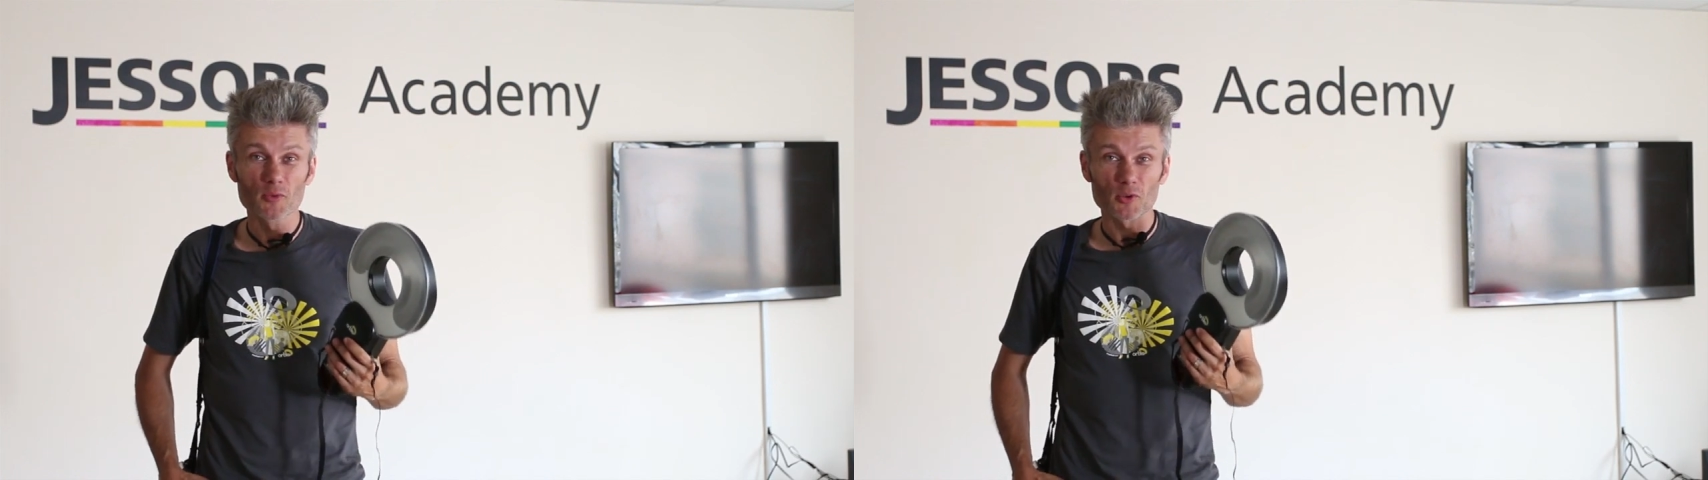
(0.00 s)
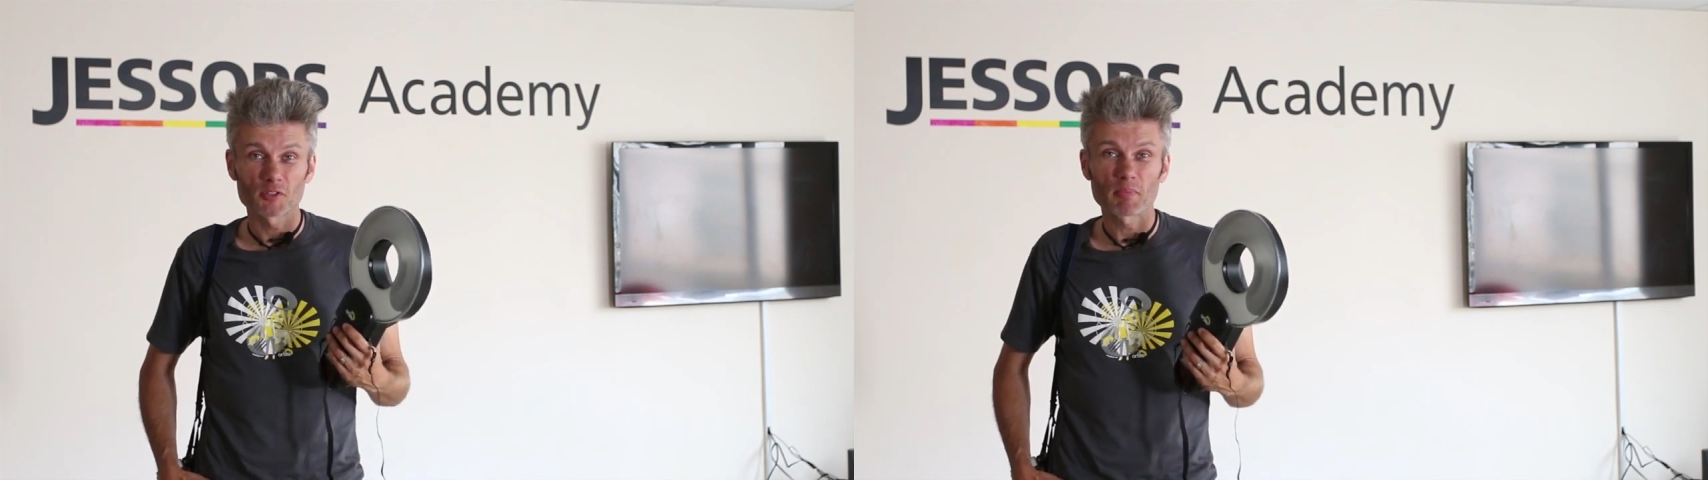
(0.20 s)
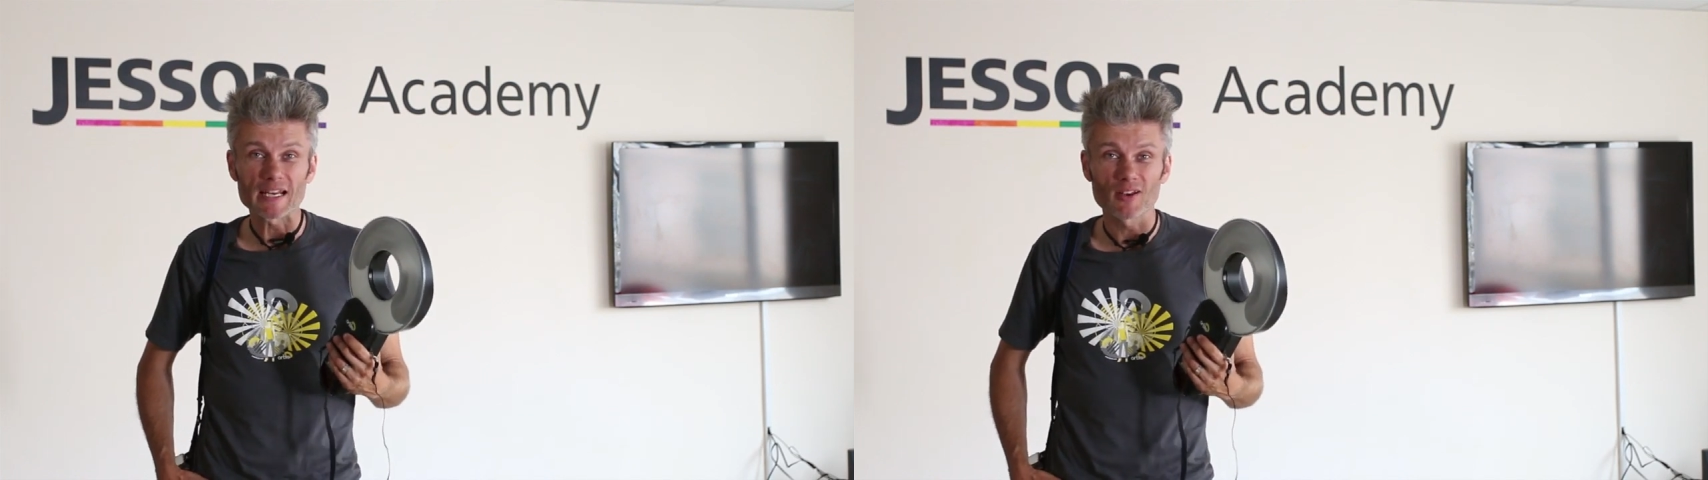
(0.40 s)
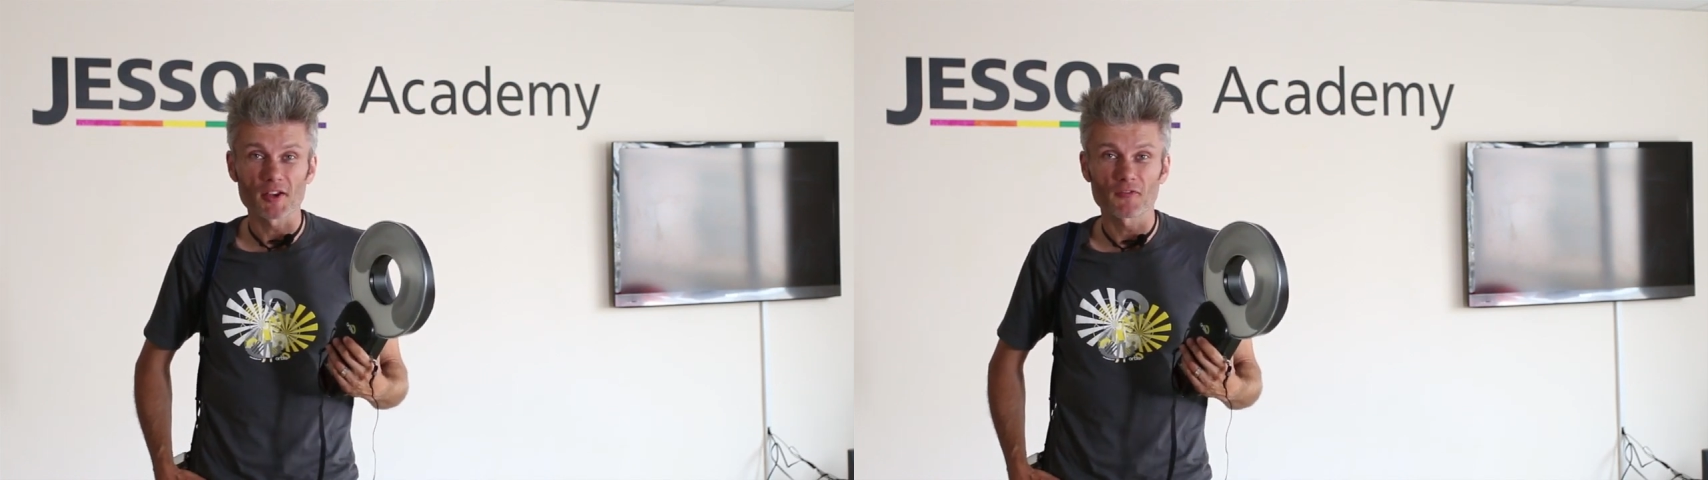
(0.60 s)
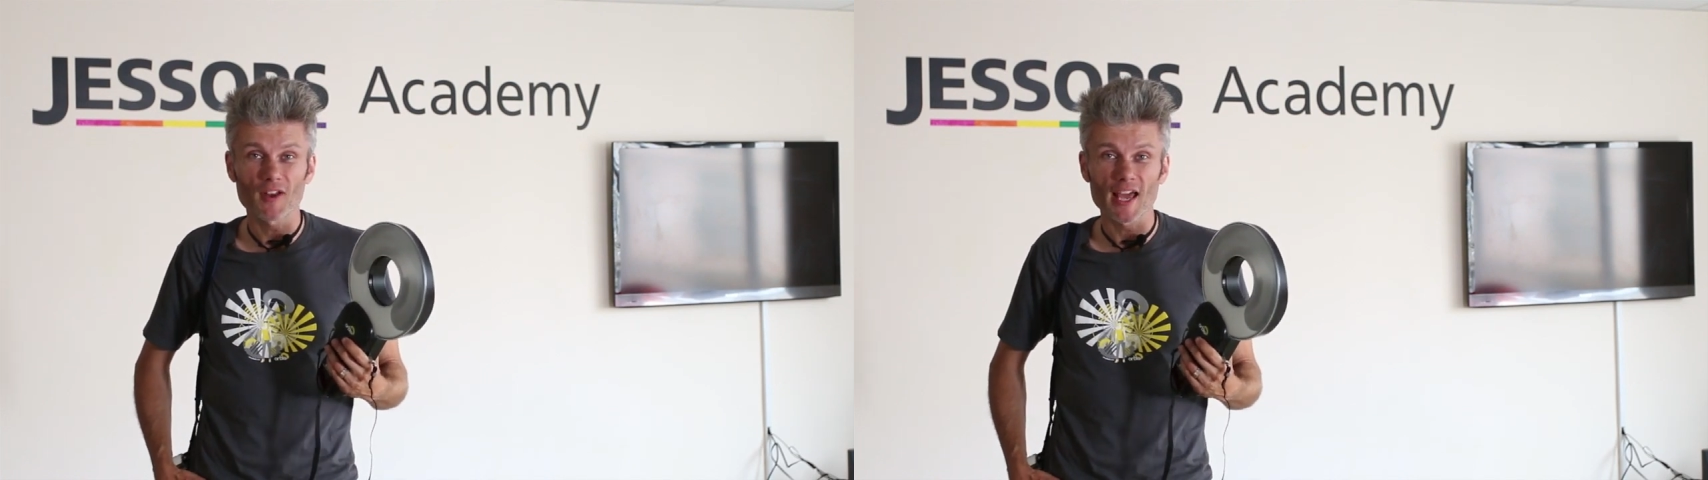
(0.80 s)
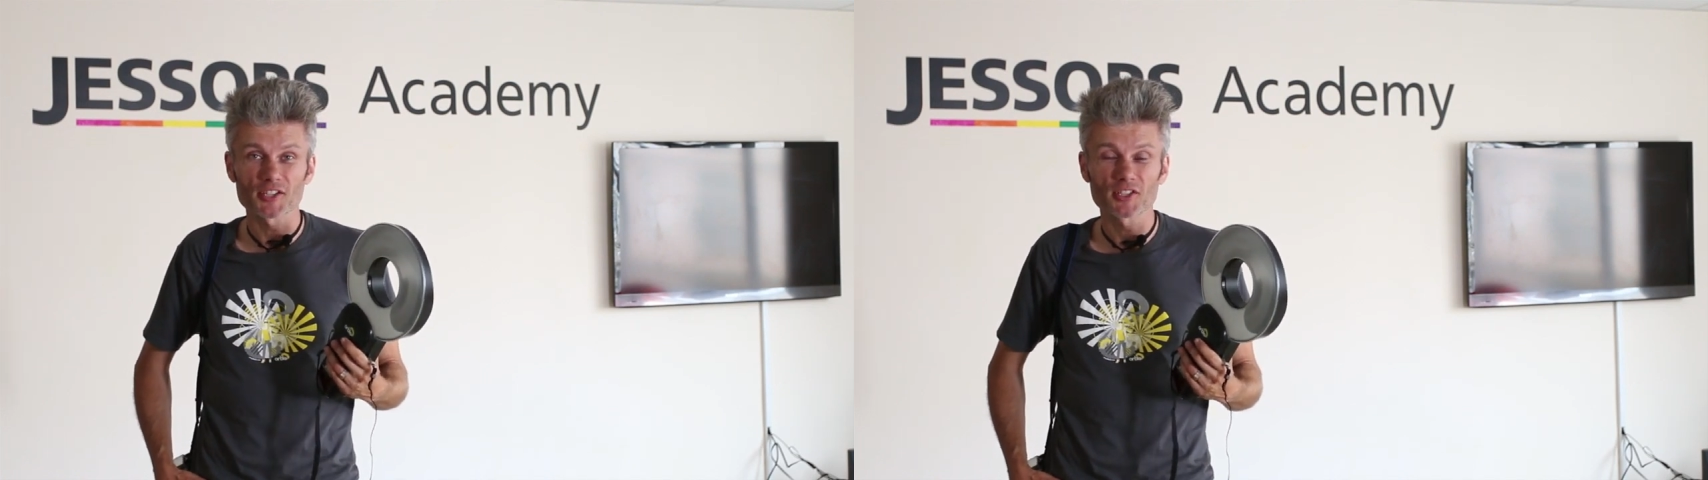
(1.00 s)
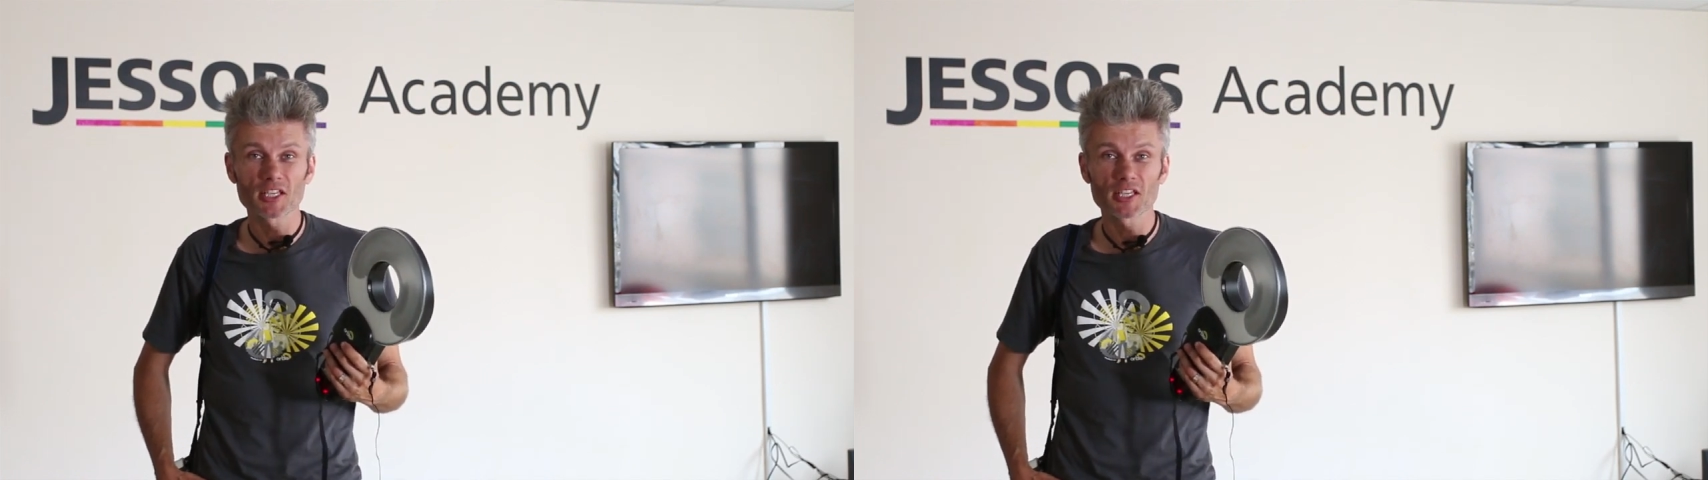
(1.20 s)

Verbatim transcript: your speedlight flash to